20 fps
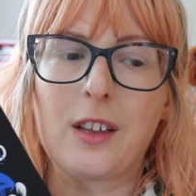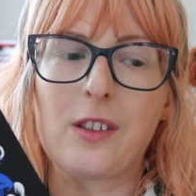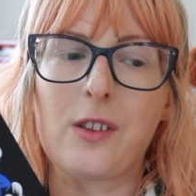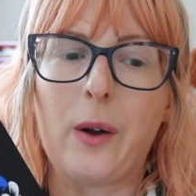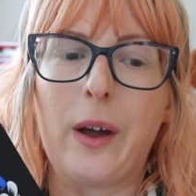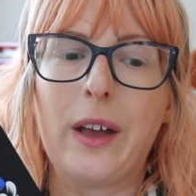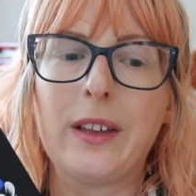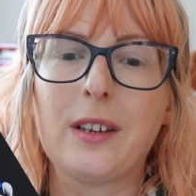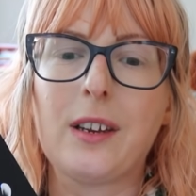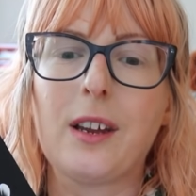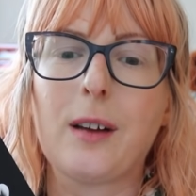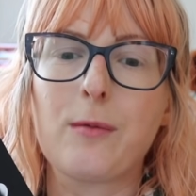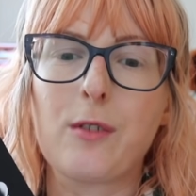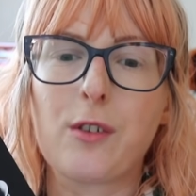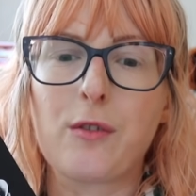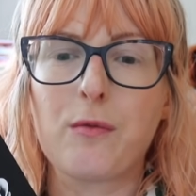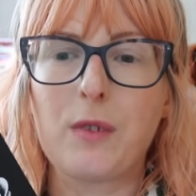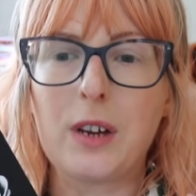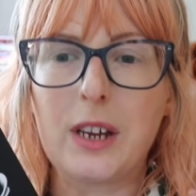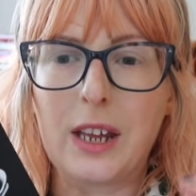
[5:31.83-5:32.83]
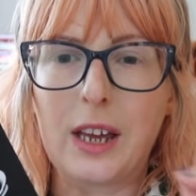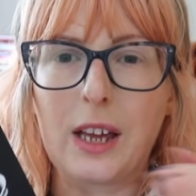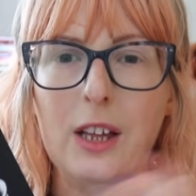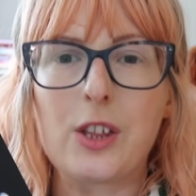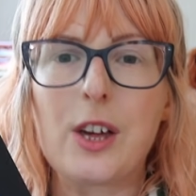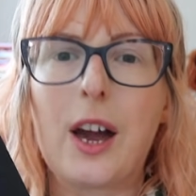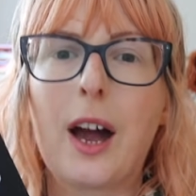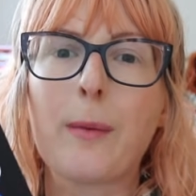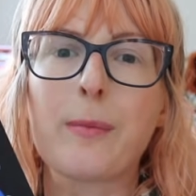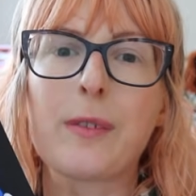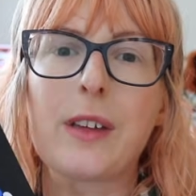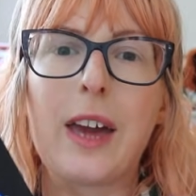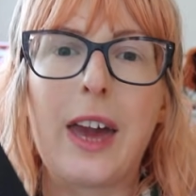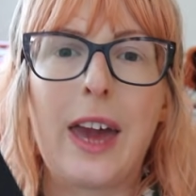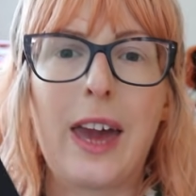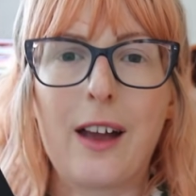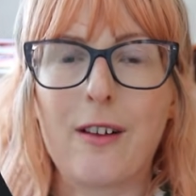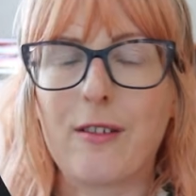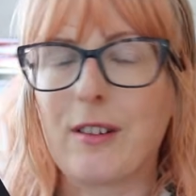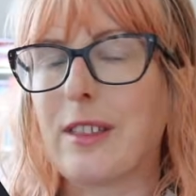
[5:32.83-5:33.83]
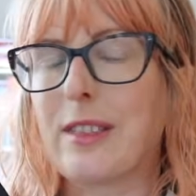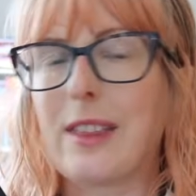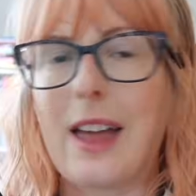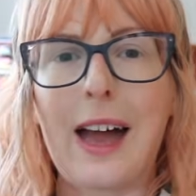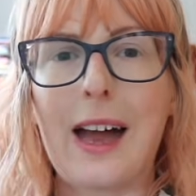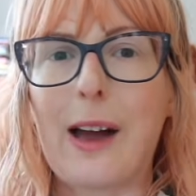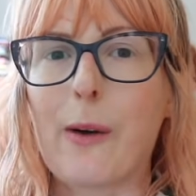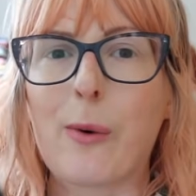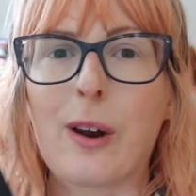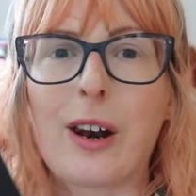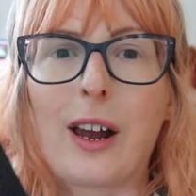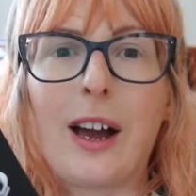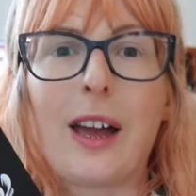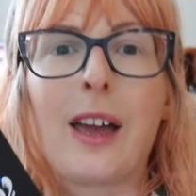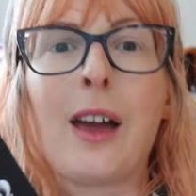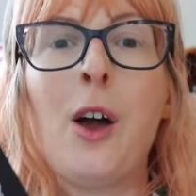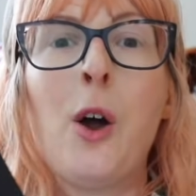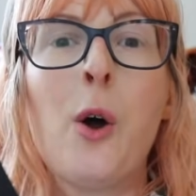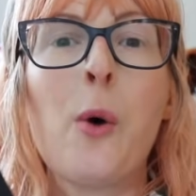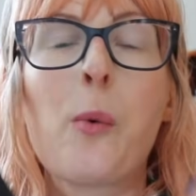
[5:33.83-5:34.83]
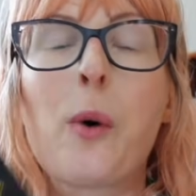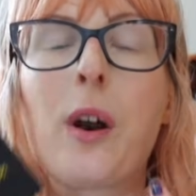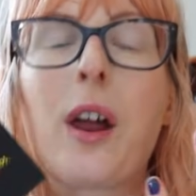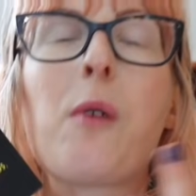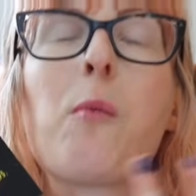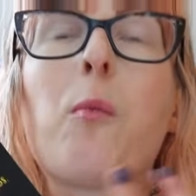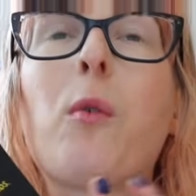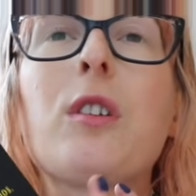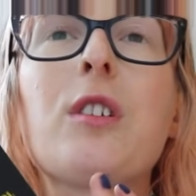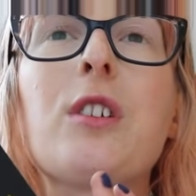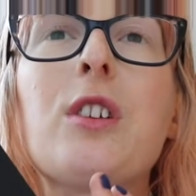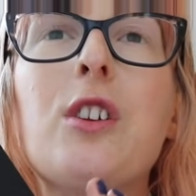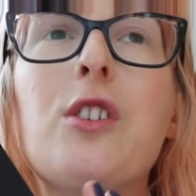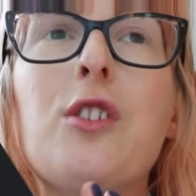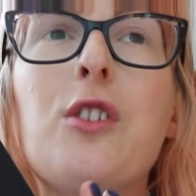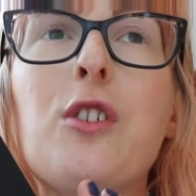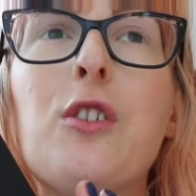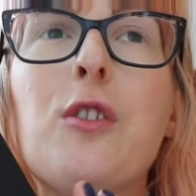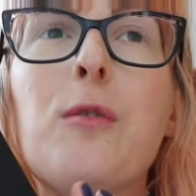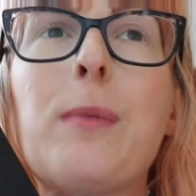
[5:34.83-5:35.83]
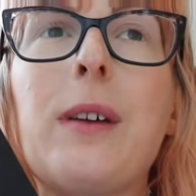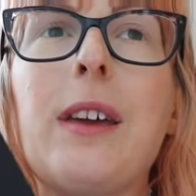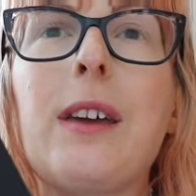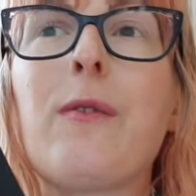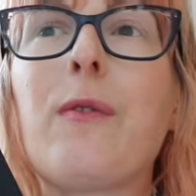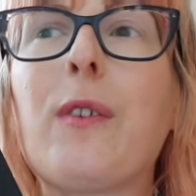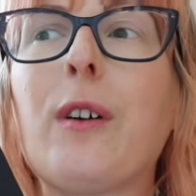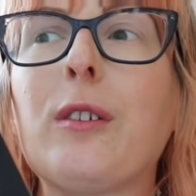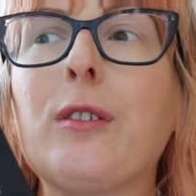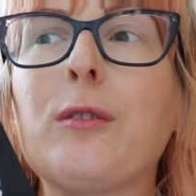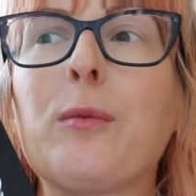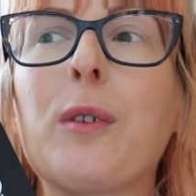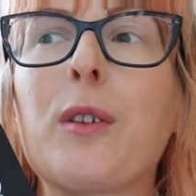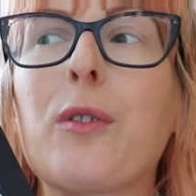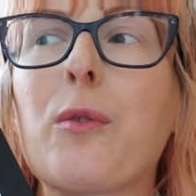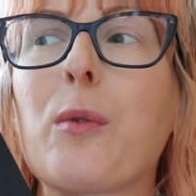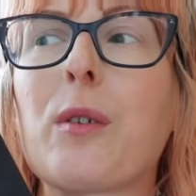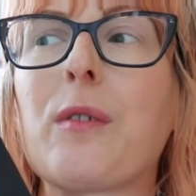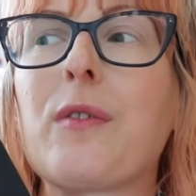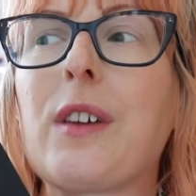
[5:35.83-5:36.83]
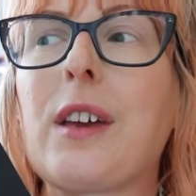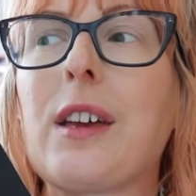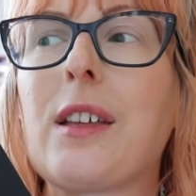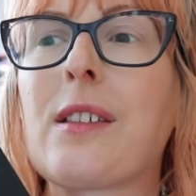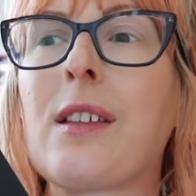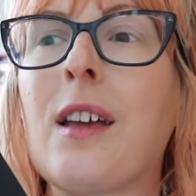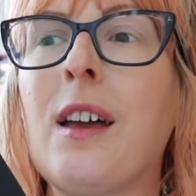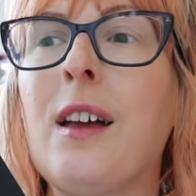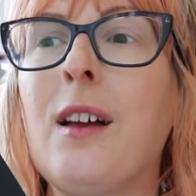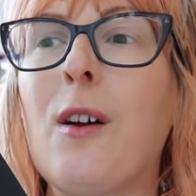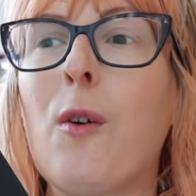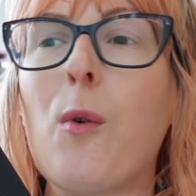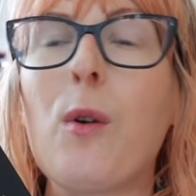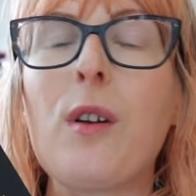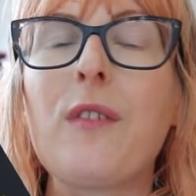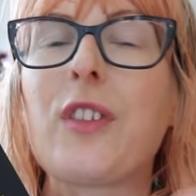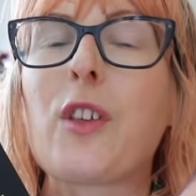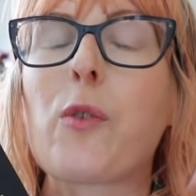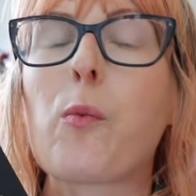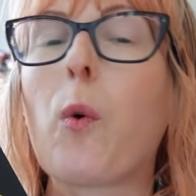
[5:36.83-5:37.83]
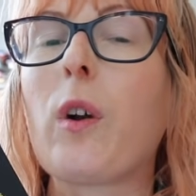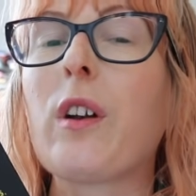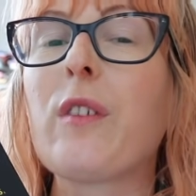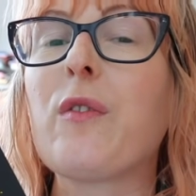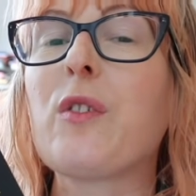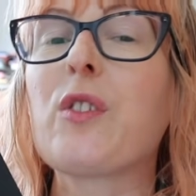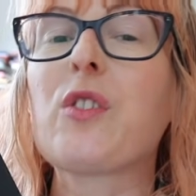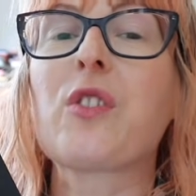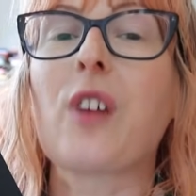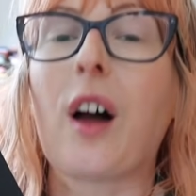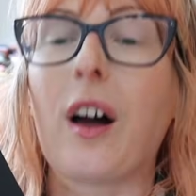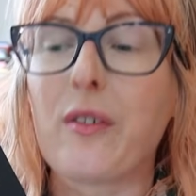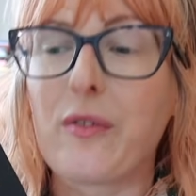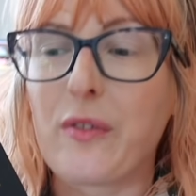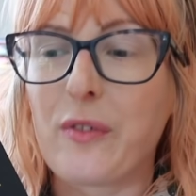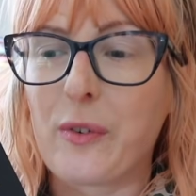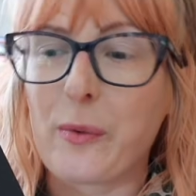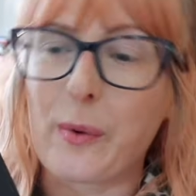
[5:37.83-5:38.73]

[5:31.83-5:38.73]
So I ended up just reading a chapter here and there when I wanted to be filled with all of this wonderful stuff.